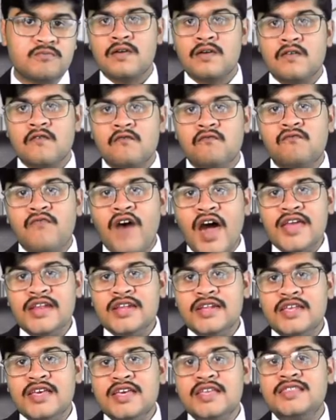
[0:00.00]

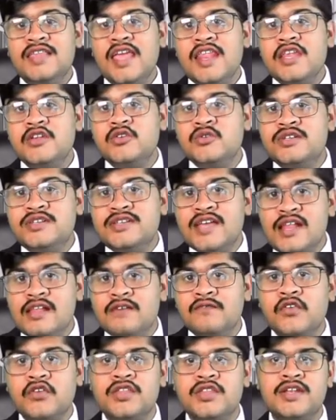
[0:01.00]
Finally, they need to
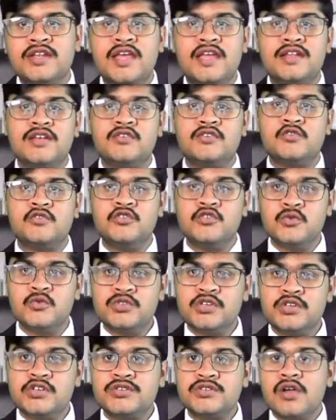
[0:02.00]
deliver the data to
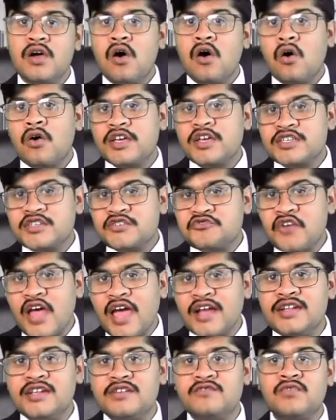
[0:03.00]
users or extract
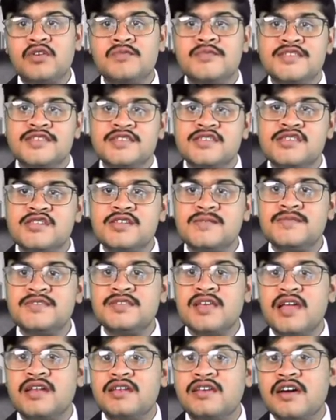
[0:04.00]
it from the systems
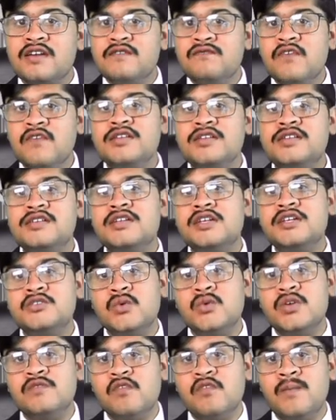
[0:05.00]
and convert it into
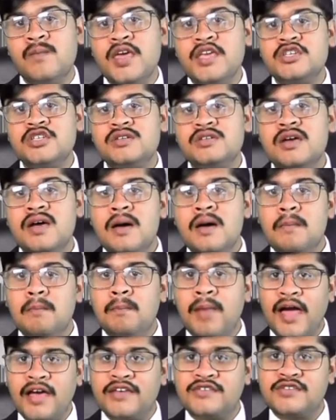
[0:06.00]
information
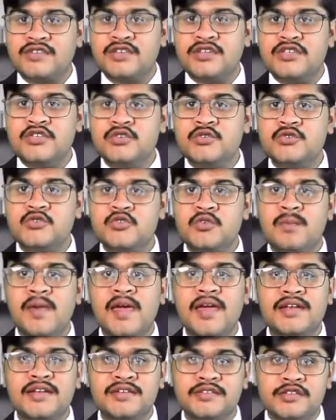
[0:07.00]
banks can use to make
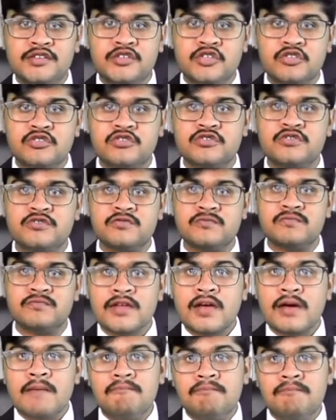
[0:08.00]
decisions.
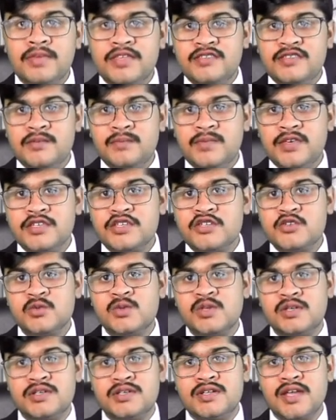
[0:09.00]
BCBS
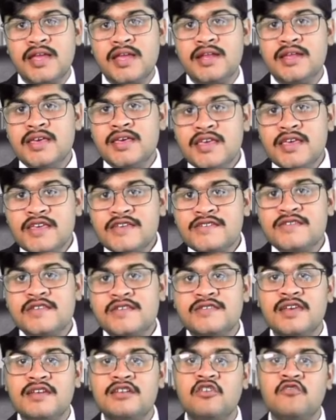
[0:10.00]
239 is the
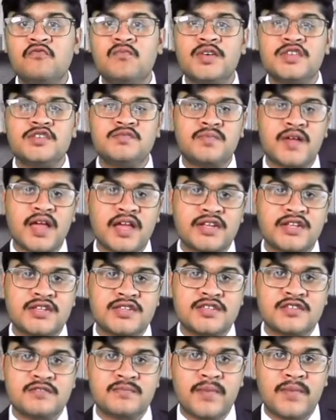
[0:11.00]
set of best
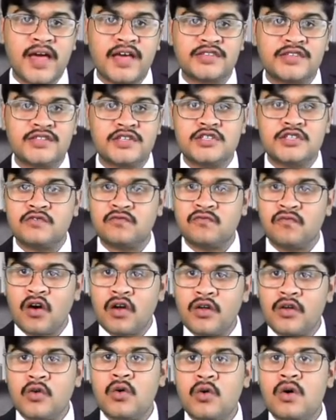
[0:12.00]
practices banks need to
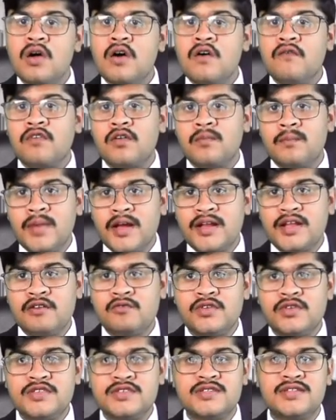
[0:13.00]
follow for better
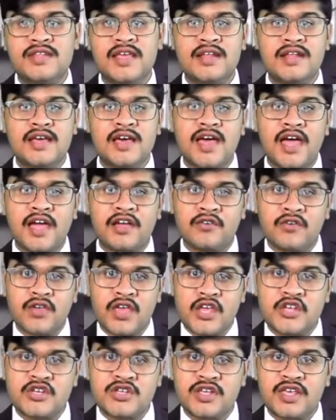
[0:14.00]
risk data
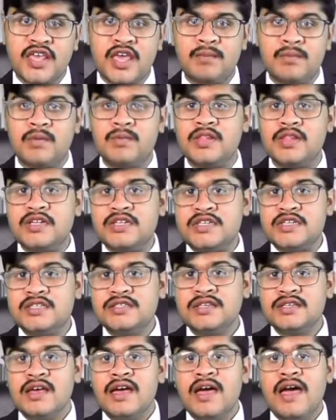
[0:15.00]
aggregation capabilities
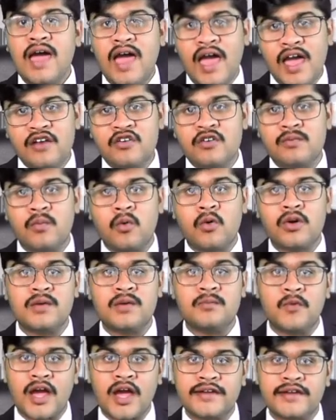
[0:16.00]
and reporting
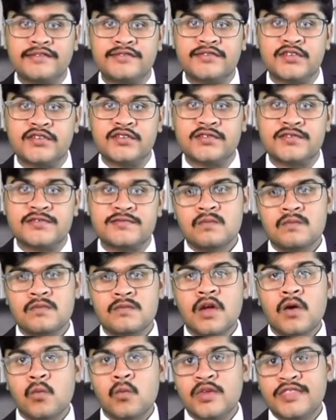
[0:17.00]
practices.
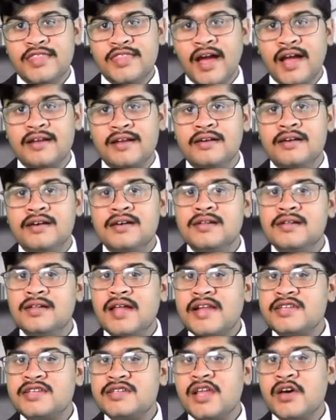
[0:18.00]
With that, let
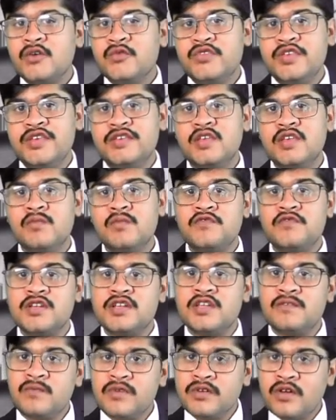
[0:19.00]
us now see some of the
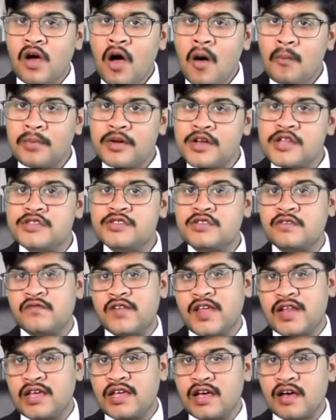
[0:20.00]
different components of
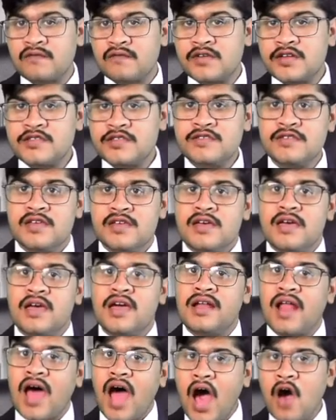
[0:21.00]
data governance and
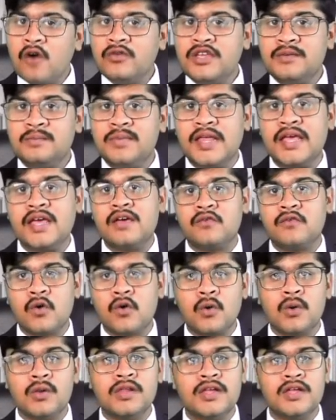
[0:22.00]
how they play a
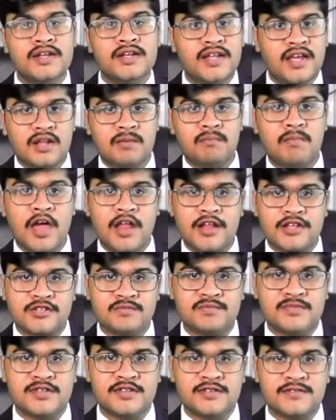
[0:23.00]
role in data
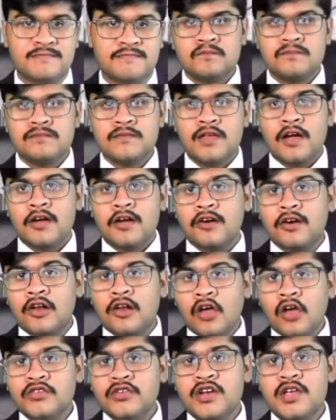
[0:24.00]
management.
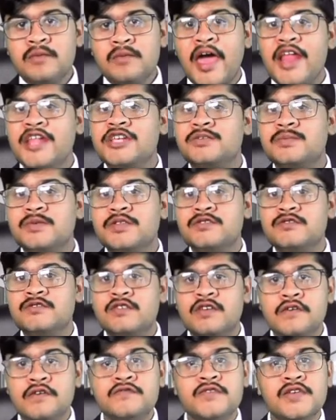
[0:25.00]
Glossary management
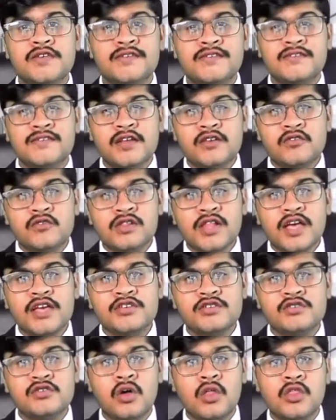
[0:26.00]
serves as a centralized
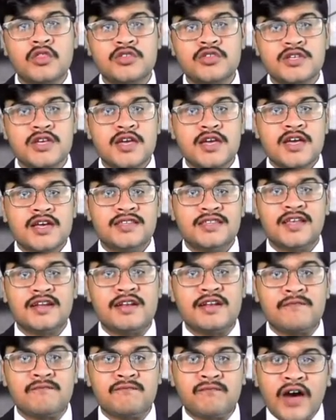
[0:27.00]
knowledge that
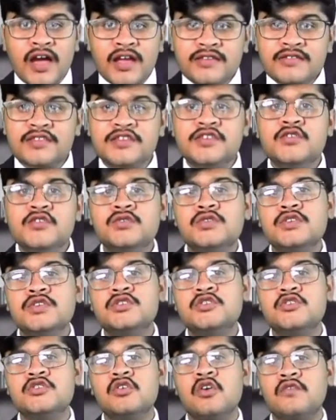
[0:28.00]
defines the
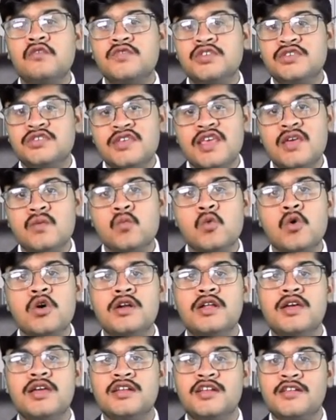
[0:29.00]
usage of the same word
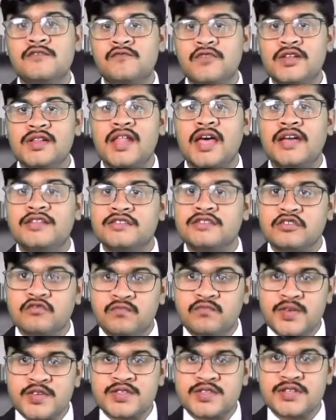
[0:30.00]
in different lines of
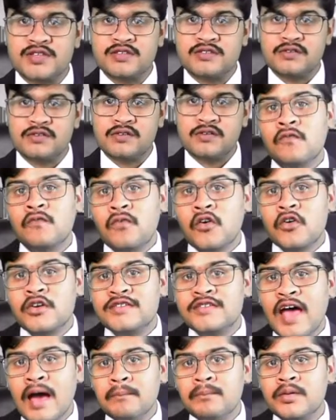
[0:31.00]
business. For
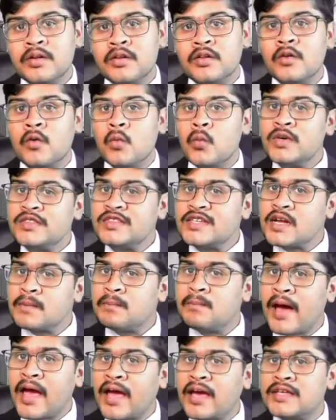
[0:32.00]
example, within a
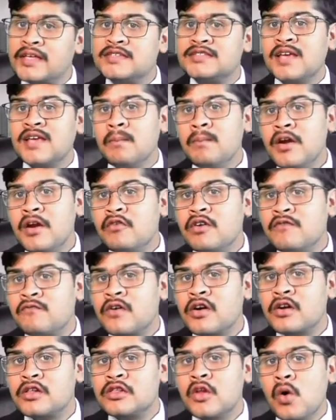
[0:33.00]
bank, some may
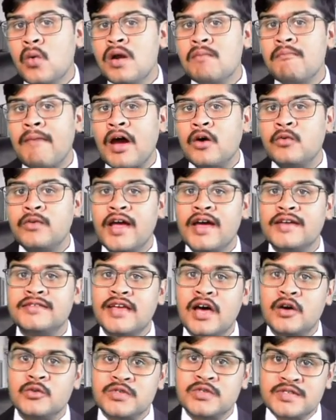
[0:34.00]
refer loan amount as
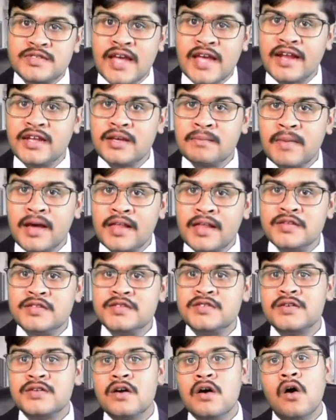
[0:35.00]
outstanding
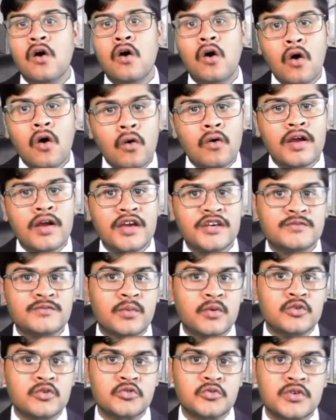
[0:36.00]
balance or
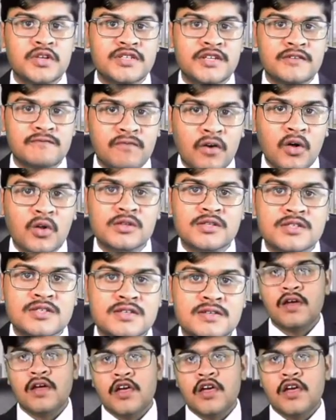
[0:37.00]
exposure at default.